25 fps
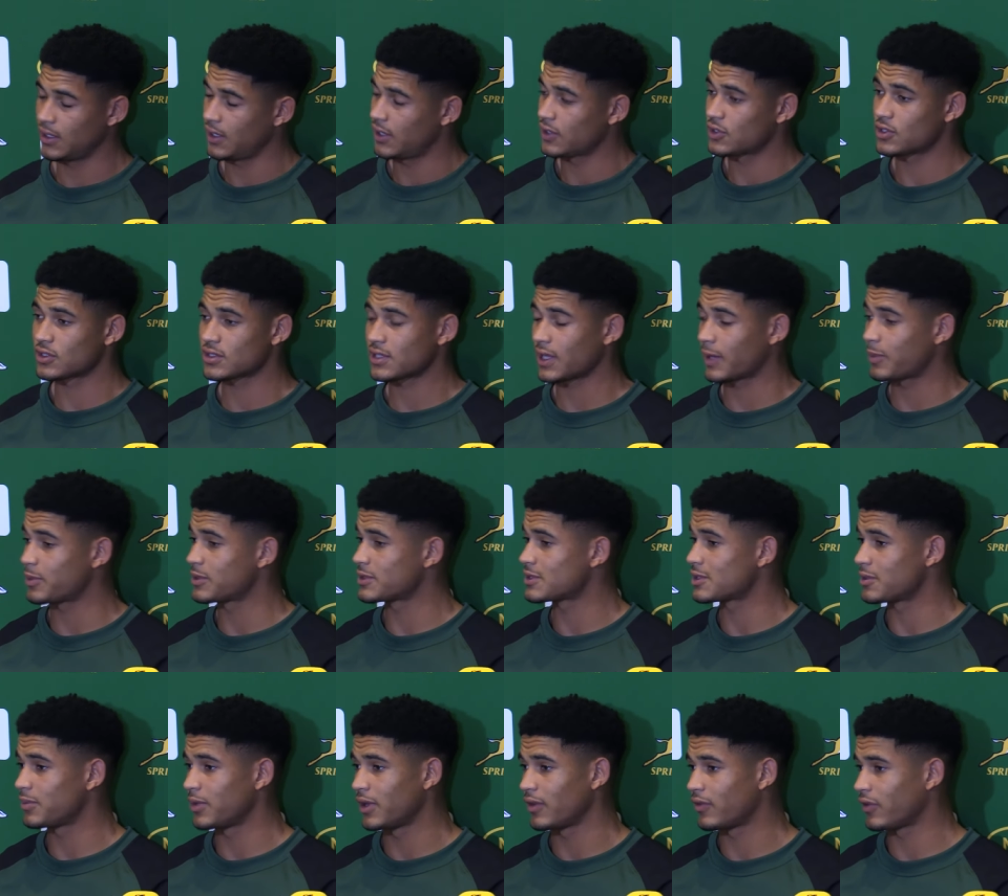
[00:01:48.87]
it just happens
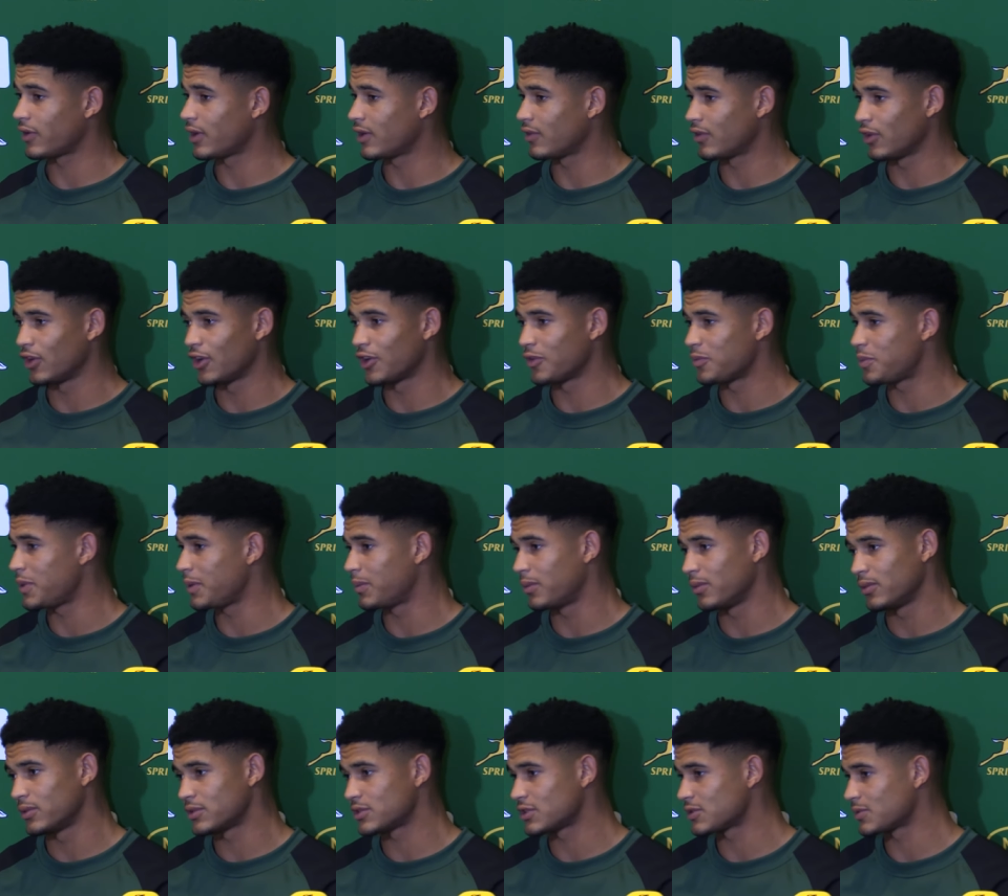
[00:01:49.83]
to be in front of a lot of
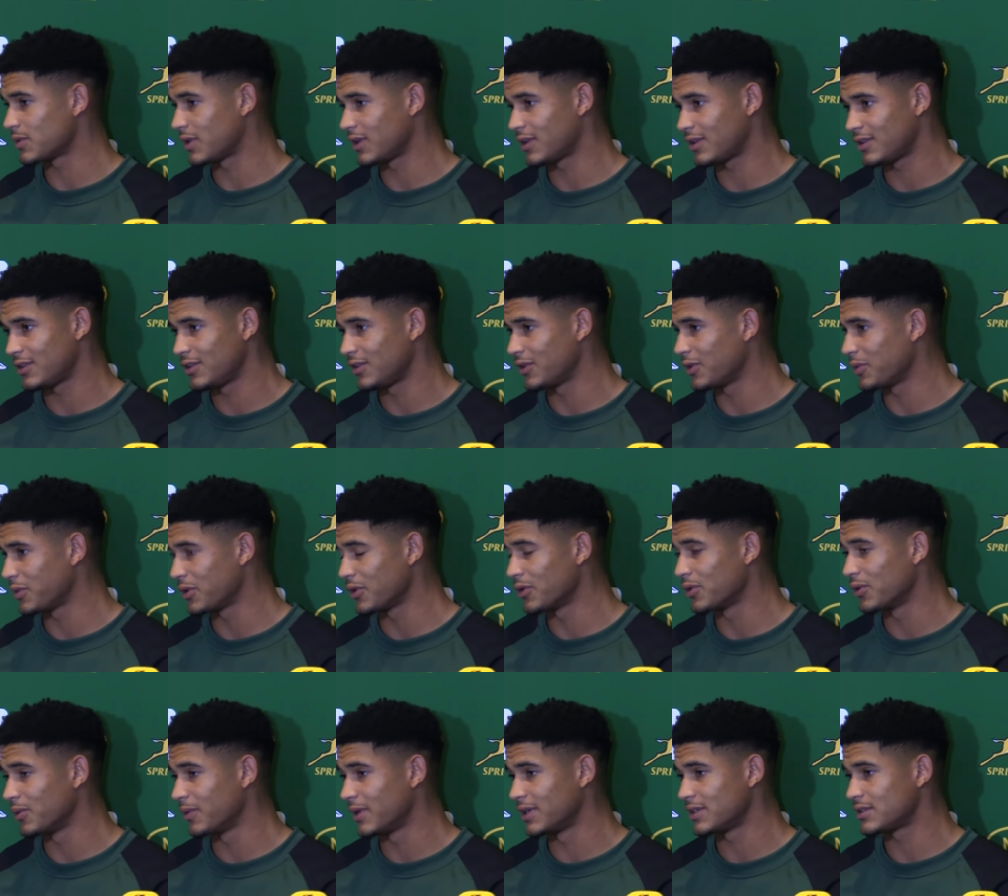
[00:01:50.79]
people, which is what, you know, we
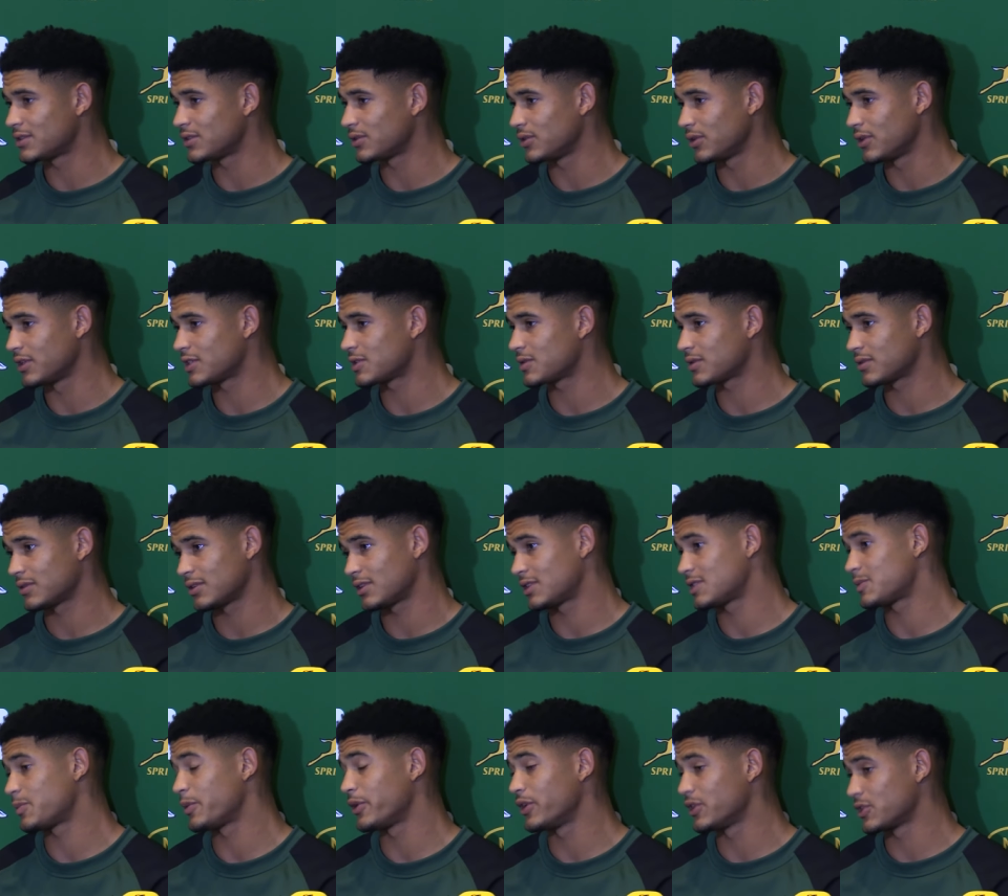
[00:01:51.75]
all want to do,
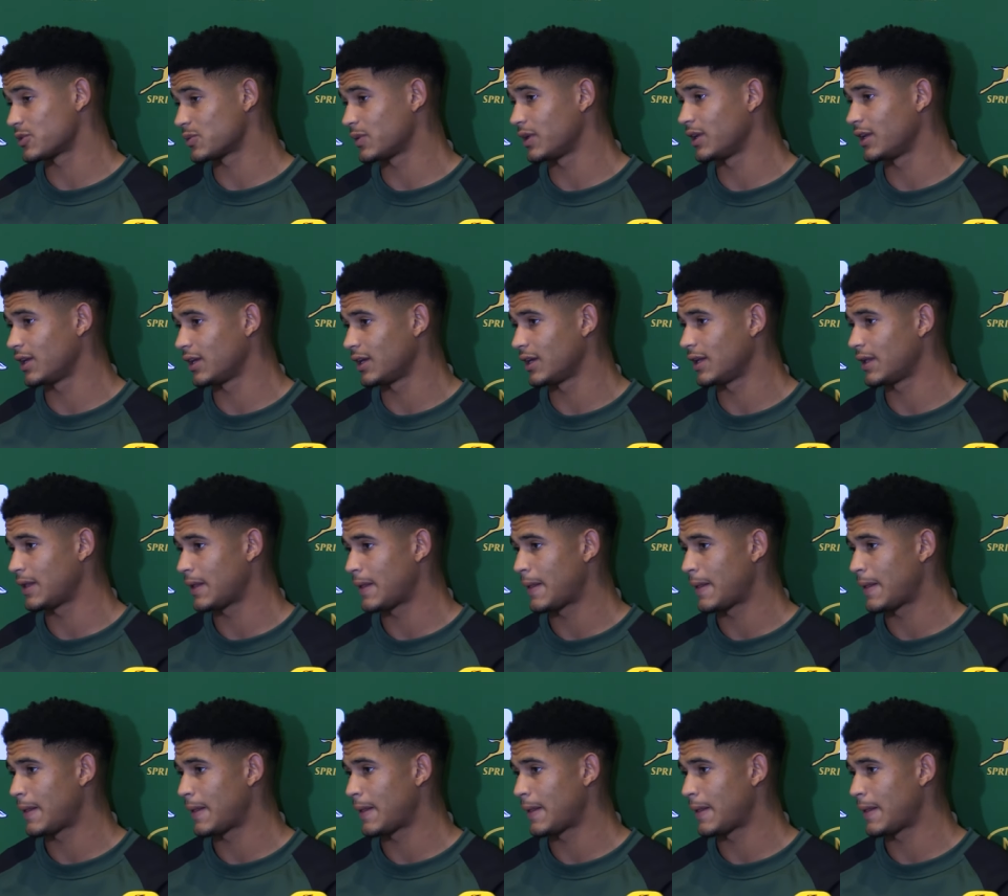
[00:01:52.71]
experience one day.